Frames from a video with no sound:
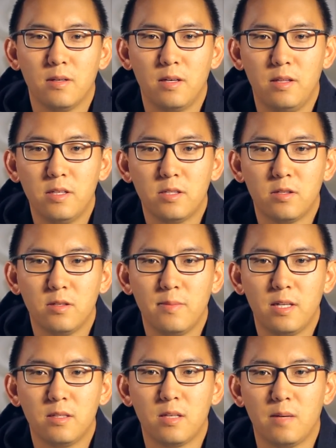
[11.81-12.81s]
In this
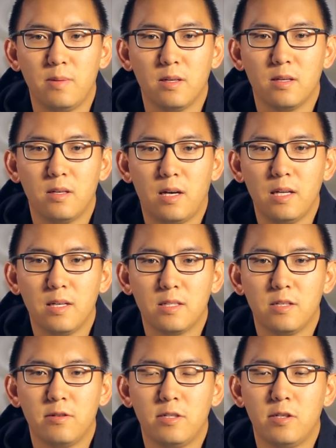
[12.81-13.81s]
two-minute topic, I'd like
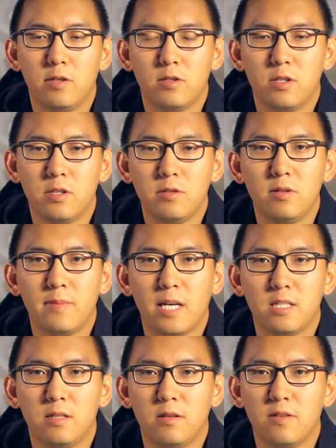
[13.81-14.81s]
to introduce two
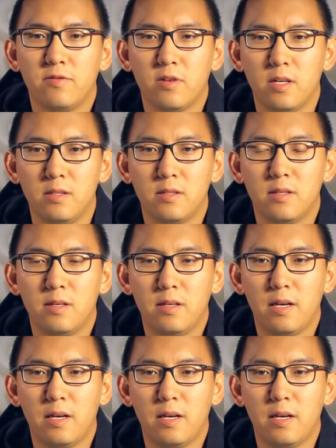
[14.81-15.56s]
imaginary friends,